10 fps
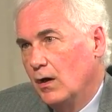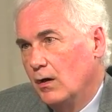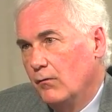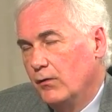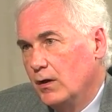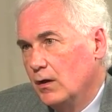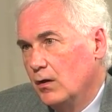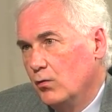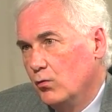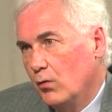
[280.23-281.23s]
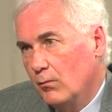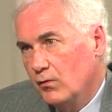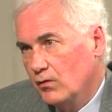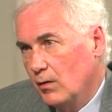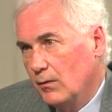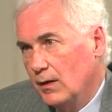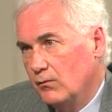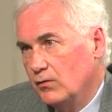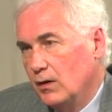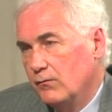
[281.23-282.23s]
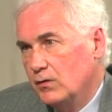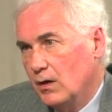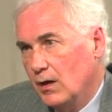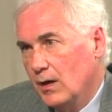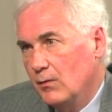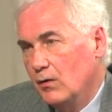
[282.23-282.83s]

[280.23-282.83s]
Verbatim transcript: of the enormous amounts of time